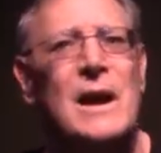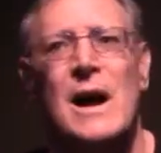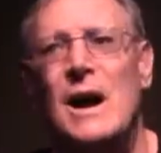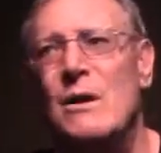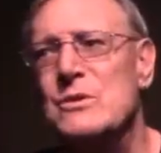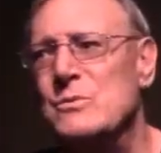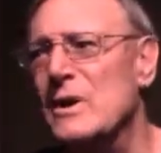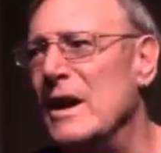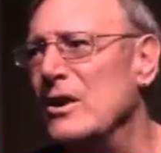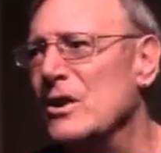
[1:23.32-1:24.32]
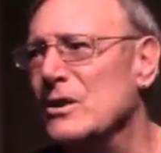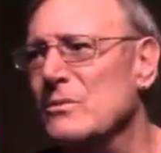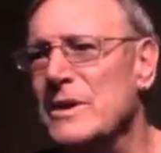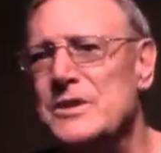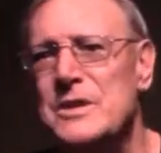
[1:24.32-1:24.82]
What's one I heard
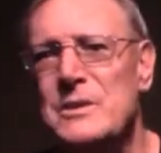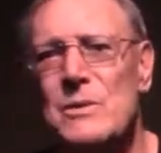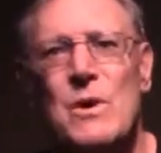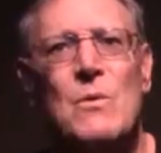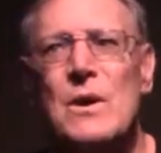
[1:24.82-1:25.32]
recently? Well,